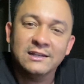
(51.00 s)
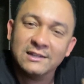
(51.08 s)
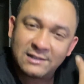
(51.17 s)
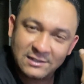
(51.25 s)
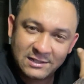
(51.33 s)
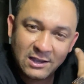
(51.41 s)

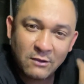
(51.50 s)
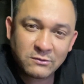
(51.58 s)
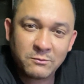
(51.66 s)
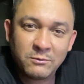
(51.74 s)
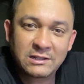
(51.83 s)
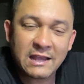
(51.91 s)
because it helps
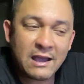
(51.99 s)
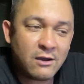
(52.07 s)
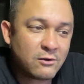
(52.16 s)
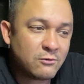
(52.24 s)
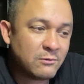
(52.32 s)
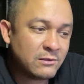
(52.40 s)
me with the
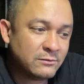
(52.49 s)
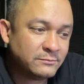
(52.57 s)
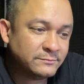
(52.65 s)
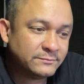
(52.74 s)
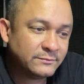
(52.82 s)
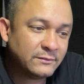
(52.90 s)

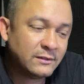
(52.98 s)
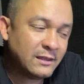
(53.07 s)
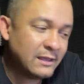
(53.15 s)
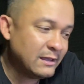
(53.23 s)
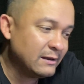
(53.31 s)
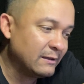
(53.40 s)
algorithm.
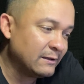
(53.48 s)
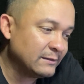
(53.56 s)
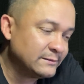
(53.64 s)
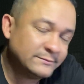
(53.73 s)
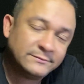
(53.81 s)
And